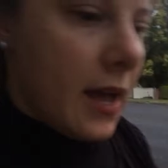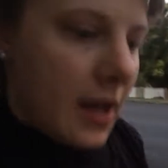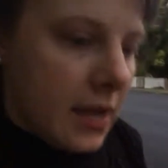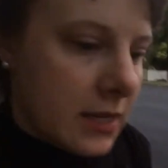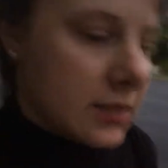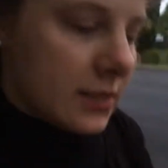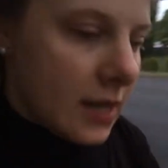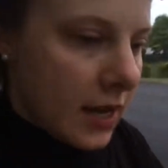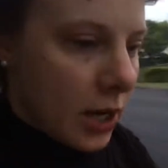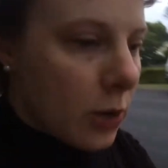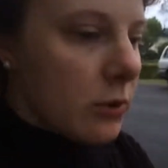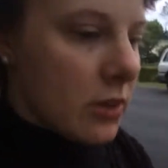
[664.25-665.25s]
And I
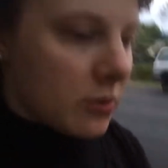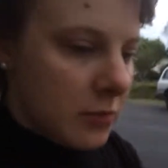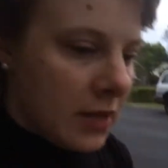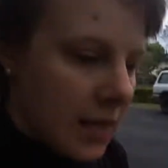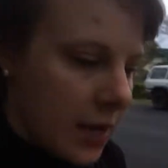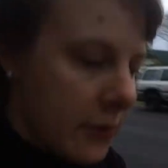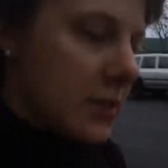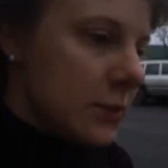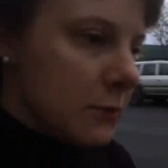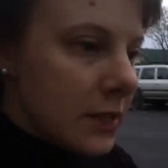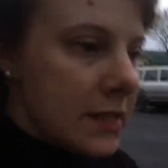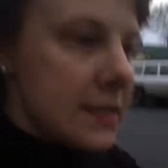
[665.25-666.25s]
know with me, I was
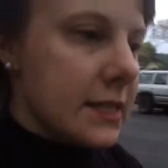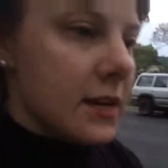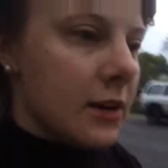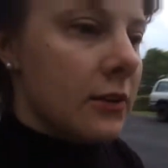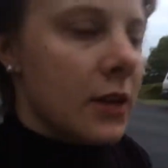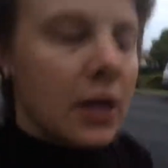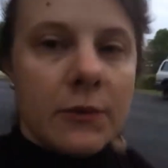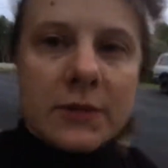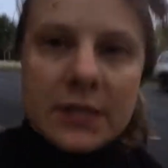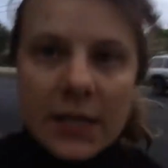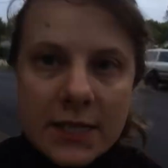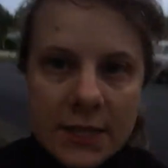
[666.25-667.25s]
really scared that I was
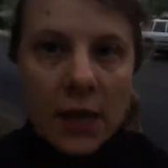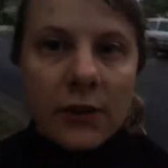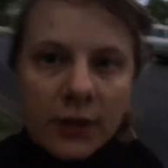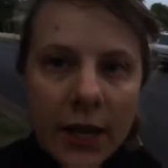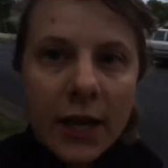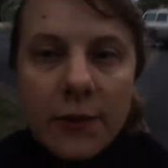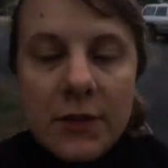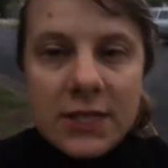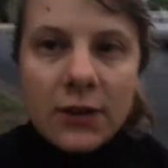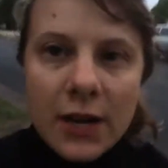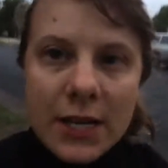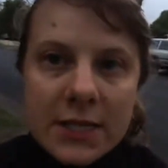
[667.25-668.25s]
going to sound like I was
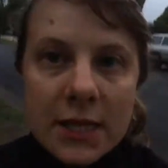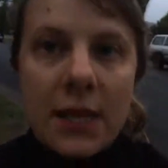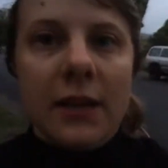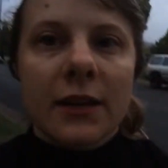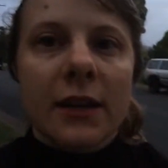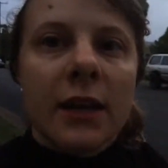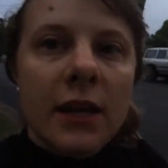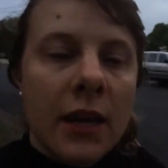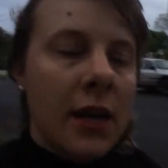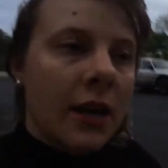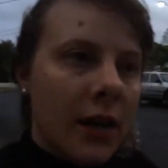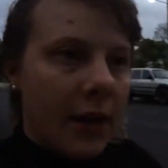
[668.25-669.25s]
crazy,
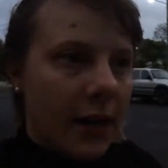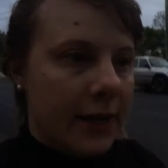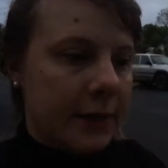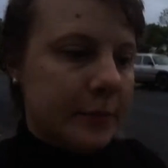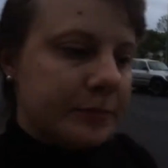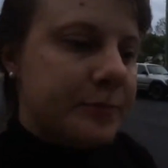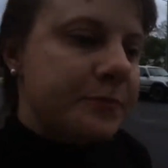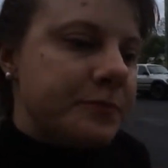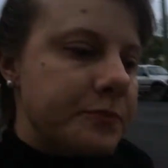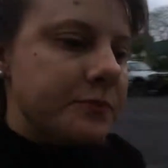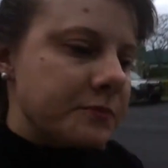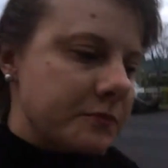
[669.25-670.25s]
and
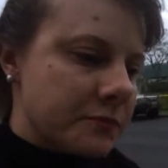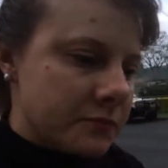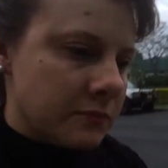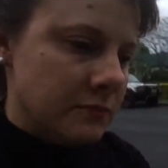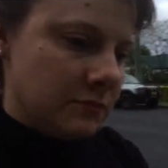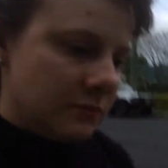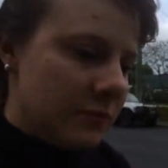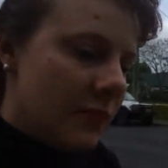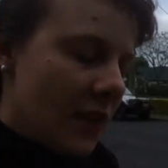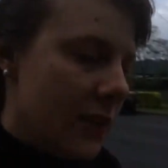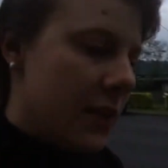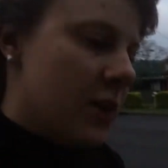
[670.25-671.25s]

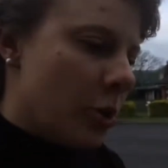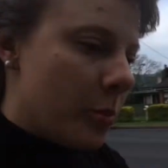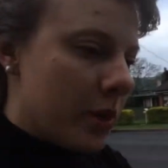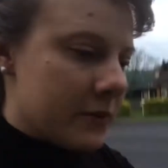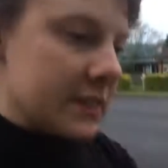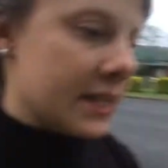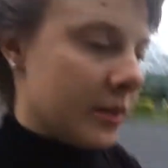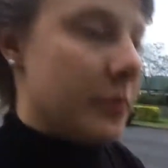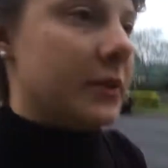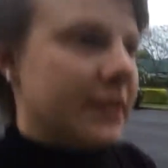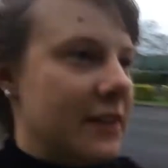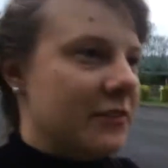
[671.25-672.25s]
that nobody was going to
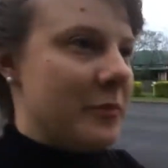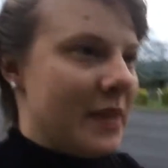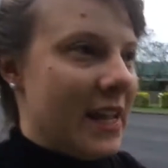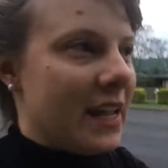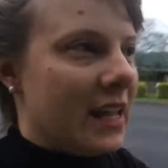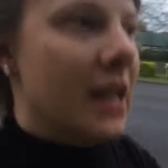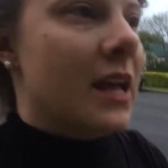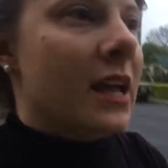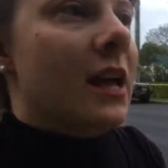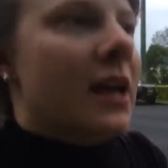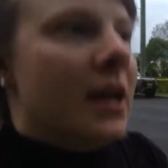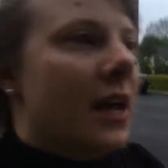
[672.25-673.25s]
believe me.
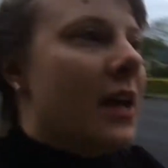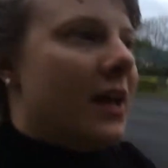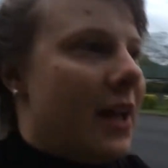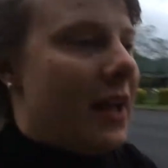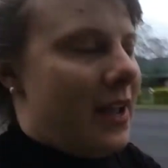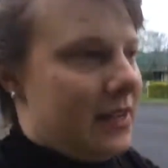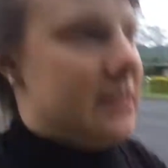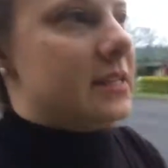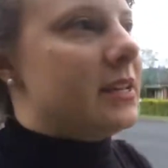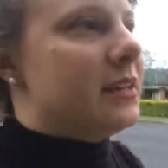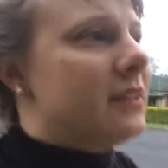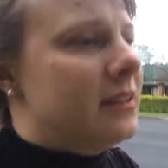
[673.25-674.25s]
And
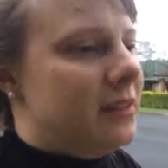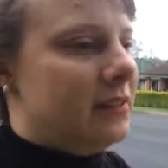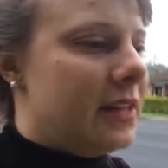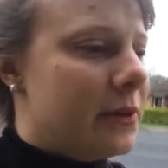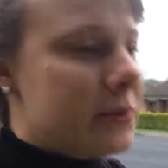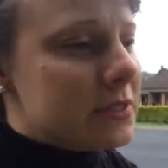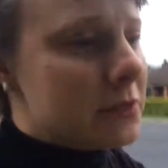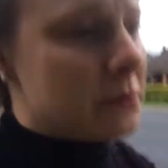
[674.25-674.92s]
that was